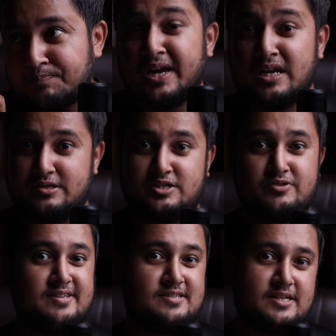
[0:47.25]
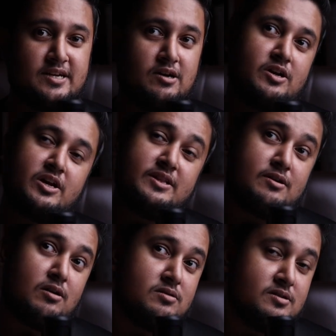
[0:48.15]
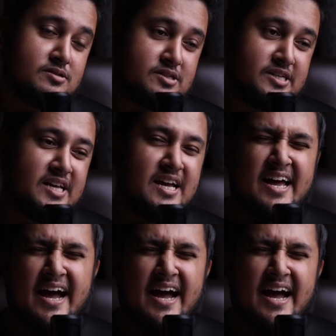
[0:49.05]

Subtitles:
pillars, you can say, or in all these three